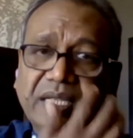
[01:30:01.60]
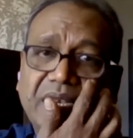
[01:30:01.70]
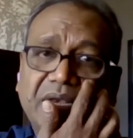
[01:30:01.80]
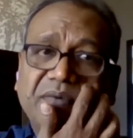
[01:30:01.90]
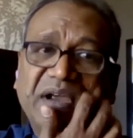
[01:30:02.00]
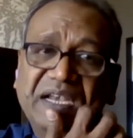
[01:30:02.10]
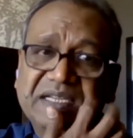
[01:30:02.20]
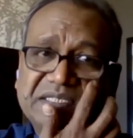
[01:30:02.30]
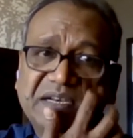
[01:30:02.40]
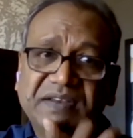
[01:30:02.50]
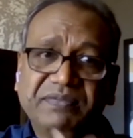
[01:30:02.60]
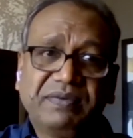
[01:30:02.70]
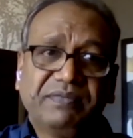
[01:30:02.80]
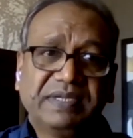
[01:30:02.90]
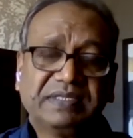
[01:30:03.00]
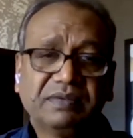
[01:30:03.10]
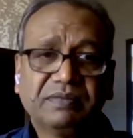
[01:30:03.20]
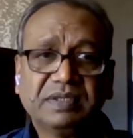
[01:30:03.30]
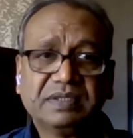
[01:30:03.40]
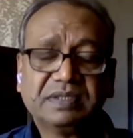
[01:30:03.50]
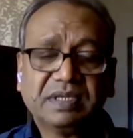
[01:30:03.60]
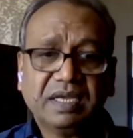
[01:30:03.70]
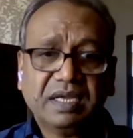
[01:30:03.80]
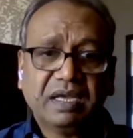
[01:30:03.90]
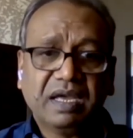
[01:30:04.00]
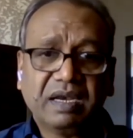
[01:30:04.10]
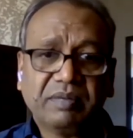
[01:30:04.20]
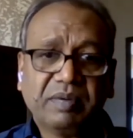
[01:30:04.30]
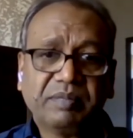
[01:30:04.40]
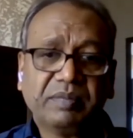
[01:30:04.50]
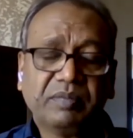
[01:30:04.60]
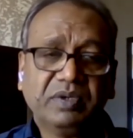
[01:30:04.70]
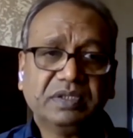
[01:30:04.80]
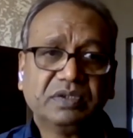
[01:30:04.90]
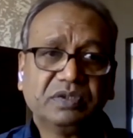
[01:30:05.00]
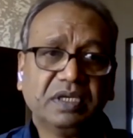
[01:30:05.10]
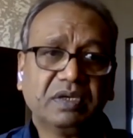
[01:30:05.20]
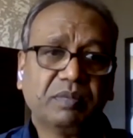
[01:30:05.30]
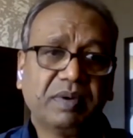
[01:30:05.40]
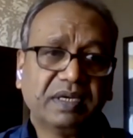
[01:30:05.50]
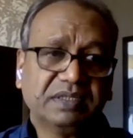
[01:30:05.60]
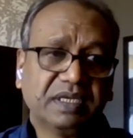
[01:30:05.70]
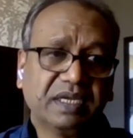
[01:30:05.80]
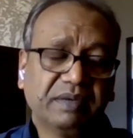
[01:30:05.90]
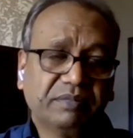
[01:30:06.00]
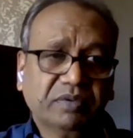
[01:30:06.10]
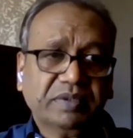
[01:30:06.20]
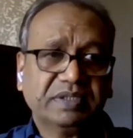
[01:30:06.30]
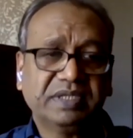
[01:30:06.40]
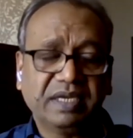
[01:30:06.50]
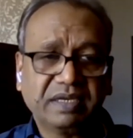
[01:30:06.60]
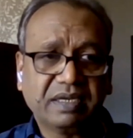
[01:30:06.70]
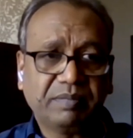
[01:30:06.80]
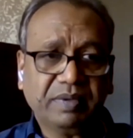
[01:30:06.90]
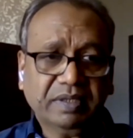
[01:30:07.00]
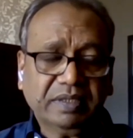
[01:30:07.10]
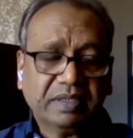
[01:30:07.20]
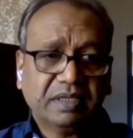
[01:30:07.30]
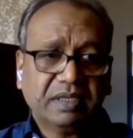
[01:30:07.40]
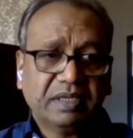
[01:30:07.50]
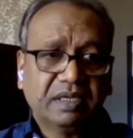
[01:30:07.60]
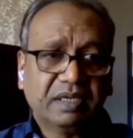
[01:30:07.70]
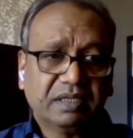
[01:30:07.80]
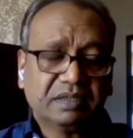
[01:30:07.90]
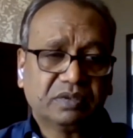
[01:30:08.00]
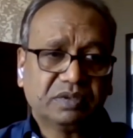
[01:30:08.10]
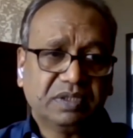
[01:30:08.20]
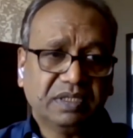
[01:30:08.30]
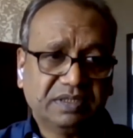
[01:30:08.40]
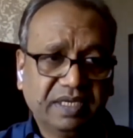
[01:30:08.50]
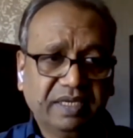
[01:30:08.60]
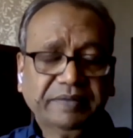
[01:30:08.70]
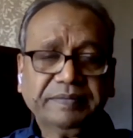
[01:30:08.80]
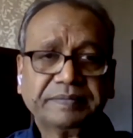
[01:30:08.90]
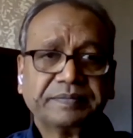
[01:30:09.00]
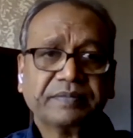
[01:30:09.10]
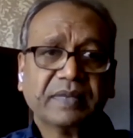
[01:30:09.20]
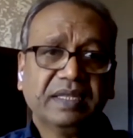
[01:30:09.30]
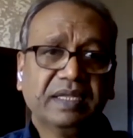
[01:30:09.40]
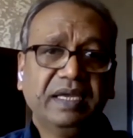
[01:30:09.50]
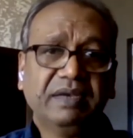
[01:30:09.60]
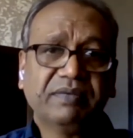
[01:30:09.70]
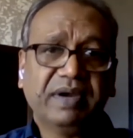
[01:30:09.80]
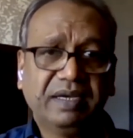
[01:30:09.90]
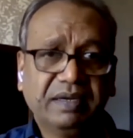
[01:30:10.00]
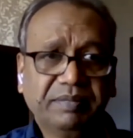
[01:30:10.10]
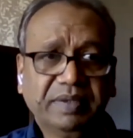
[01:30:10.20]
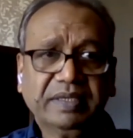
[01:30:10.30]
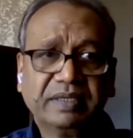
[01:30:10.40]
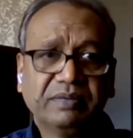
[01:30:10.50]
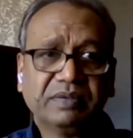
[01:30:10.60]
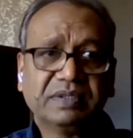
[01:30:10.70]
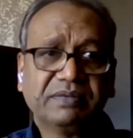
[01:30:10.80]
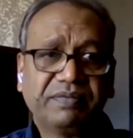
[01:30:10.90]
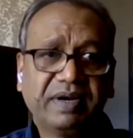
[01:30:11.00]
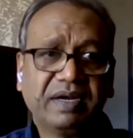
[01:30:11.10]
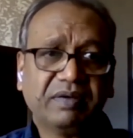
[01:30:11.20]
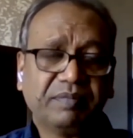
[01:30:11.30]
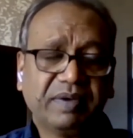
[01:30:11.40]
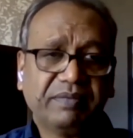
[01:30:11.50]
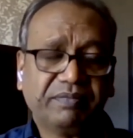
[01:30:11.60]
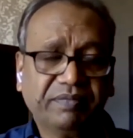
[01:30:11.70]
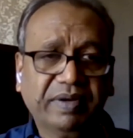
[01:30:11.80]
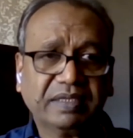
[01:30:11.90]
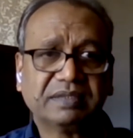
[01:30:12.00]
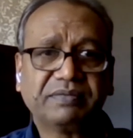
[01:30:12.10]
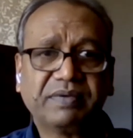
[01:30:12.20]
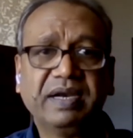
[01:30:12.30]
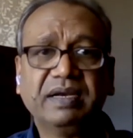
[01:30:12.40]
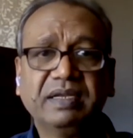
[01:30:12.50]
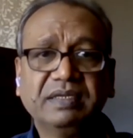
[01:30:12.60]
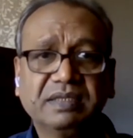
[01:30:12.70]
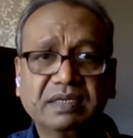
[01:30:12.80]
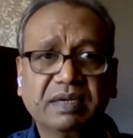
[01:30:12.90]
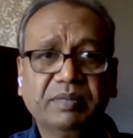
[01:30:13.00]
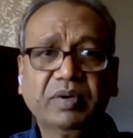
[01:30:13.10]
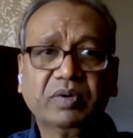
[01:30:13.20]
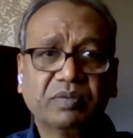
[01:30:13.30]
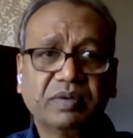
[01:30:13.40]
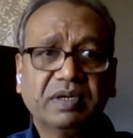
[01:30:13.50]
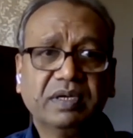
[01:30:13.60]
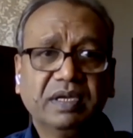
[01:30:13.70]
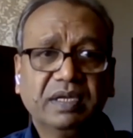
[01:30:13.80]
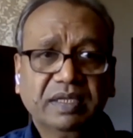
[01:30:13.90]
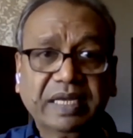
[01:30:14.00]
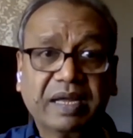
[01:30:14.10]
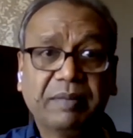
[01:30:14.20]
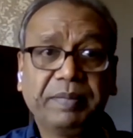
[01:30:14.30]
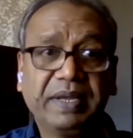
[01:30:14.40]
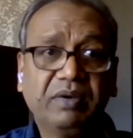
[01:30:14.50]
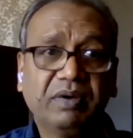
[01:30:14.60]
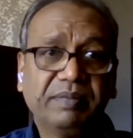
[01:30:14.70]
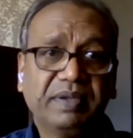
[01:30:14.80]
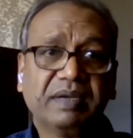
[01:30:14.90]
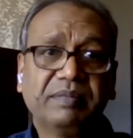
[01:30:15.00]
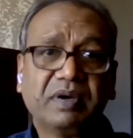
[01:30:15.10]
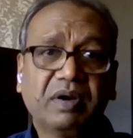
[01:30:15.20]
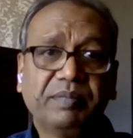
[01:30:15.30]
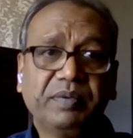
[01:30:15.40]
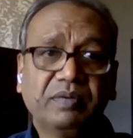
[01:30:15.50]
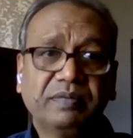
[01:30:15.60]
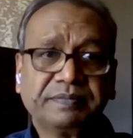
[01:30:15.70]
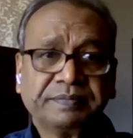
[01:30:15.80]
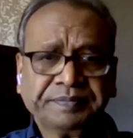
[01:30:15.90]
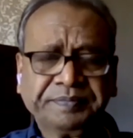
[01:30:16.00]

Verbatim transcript: They'll invite us at different festivals. I remember Muni Sushil Kumarji came to a Jain couple, uh, Sushil Jain. He invited me. He was a friend of my father's friend, and he said, Come on over. They come pick you up, they come drop you.